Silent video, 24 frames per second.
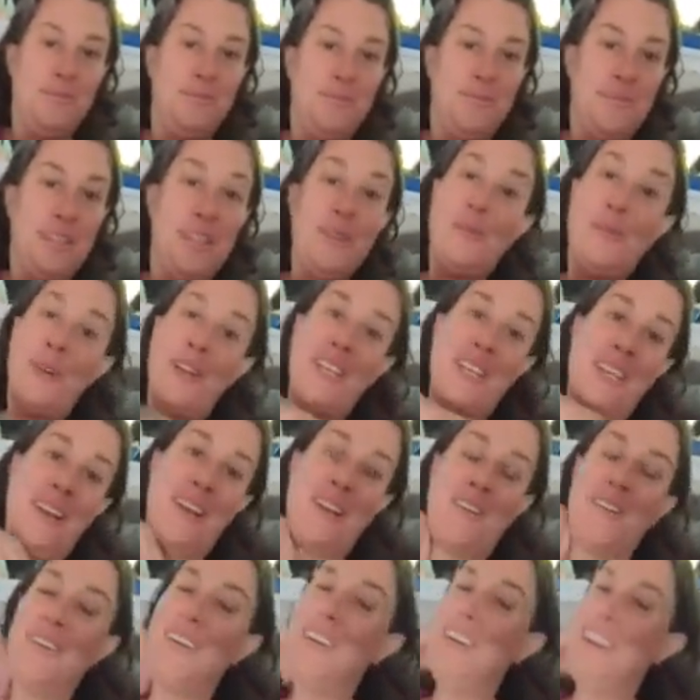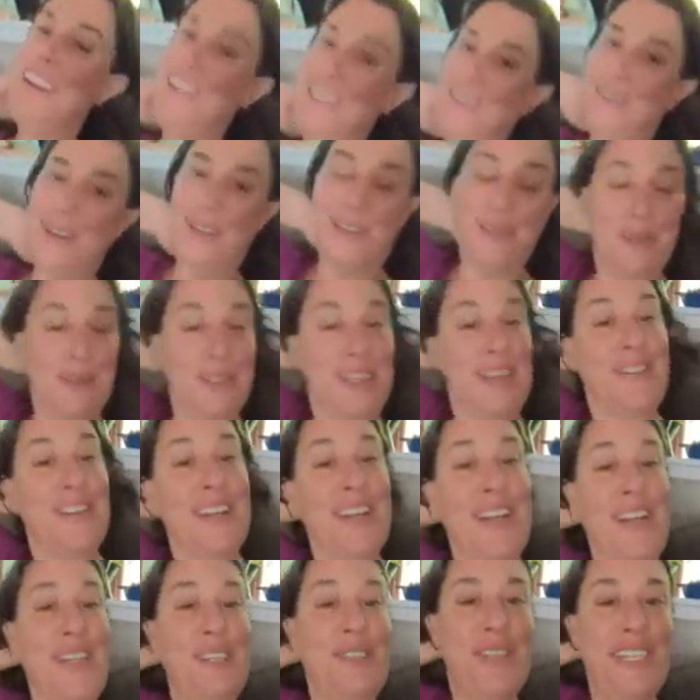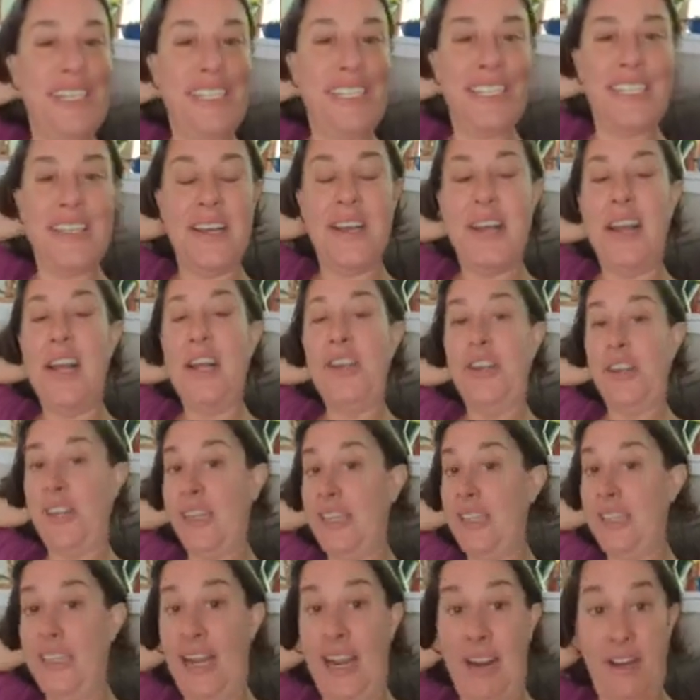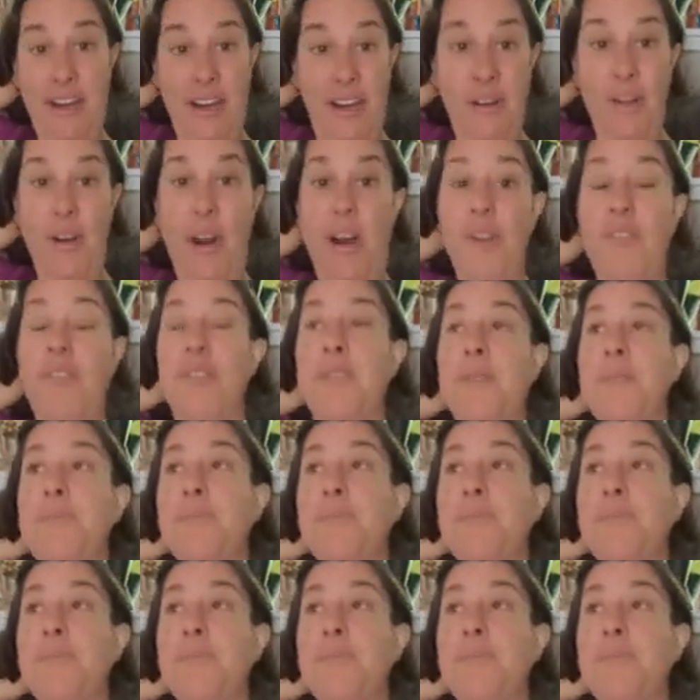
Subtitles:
in 1 year. Went to 11 countries. Took an entire year off.